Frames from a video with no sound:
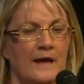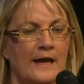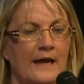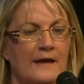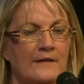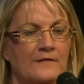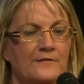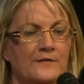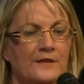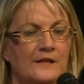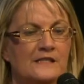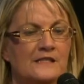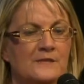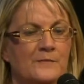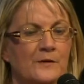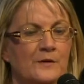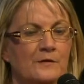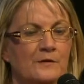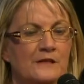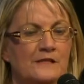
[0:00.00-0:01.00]
I have
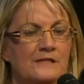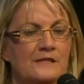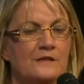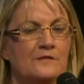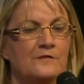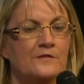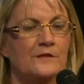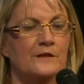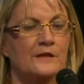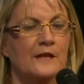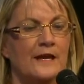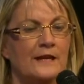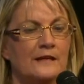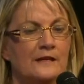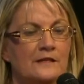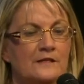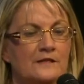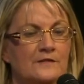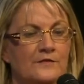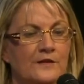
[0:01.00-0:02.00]
experience
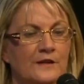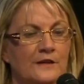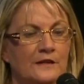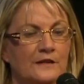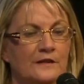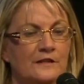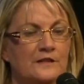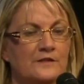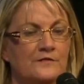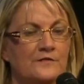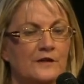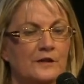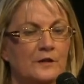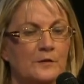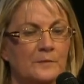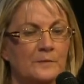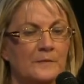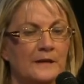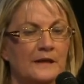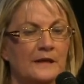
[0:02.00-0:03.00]
the
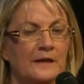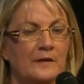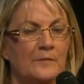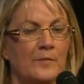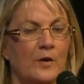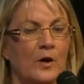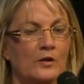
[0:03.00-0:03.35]
developing